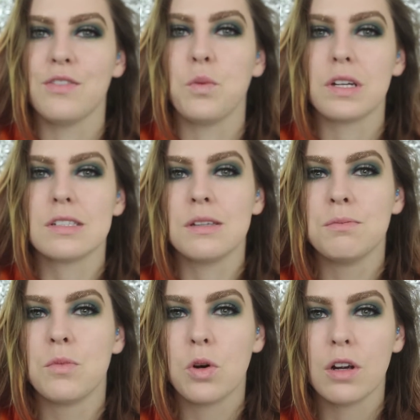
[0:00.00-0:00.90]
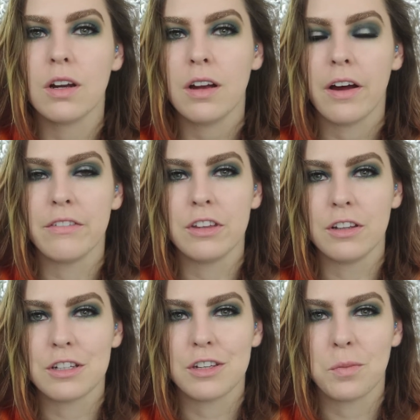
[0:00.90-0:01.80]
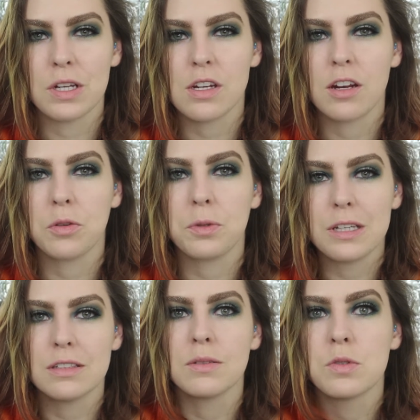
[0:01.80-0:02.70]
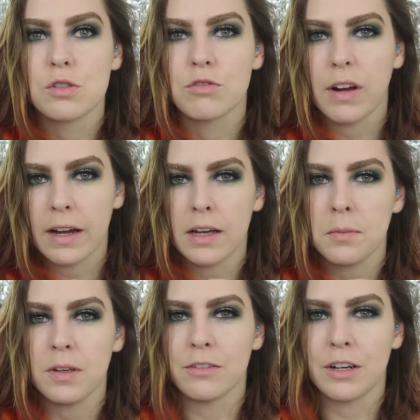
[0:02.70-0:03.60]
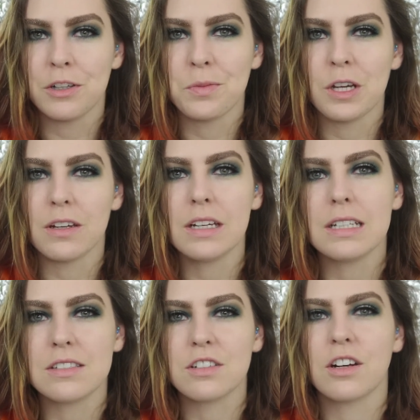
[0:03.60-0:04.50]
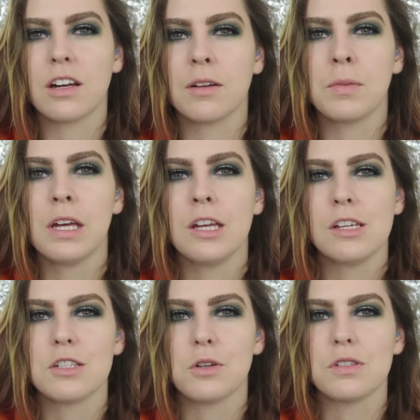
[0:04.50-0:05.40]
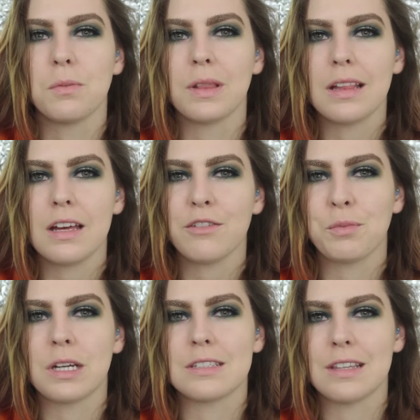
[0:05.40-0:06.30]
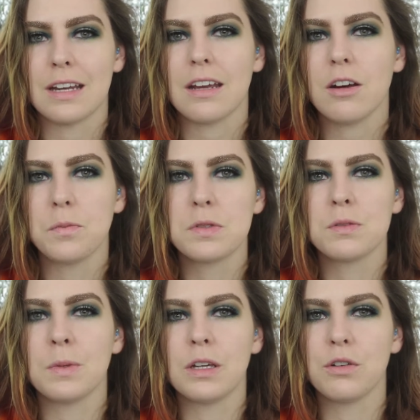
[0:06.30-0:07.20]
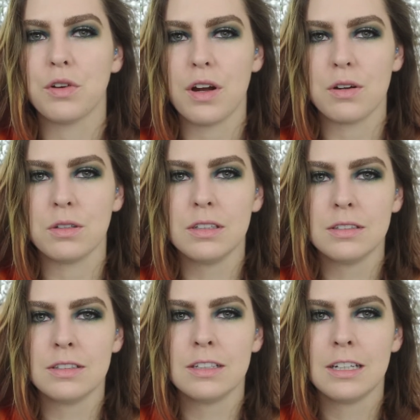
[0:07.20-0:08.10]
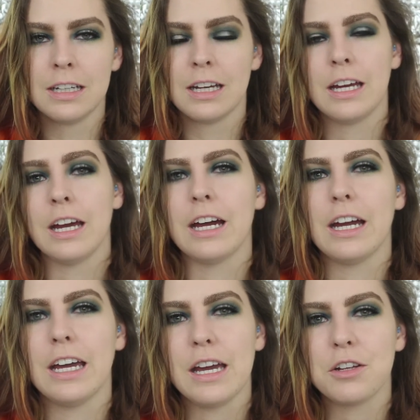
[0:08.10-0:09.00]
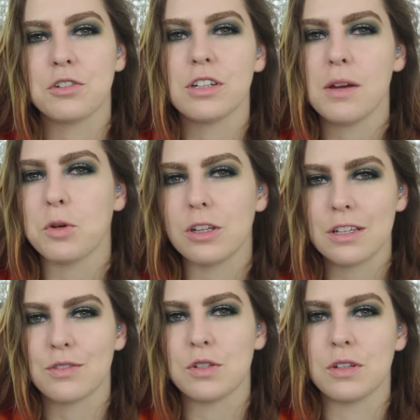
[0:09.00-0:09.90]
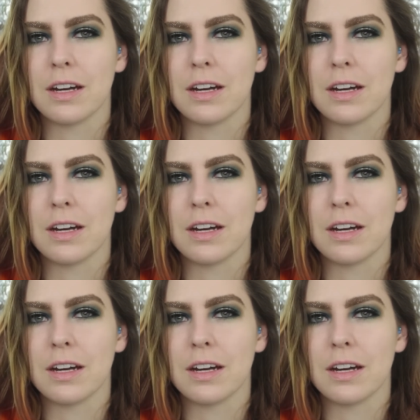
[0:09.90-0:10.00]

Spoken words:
If you want to see more of the looks on my channel, please subscribe and follow me on Instagram. Show some love because that helps me grow and create more looks for you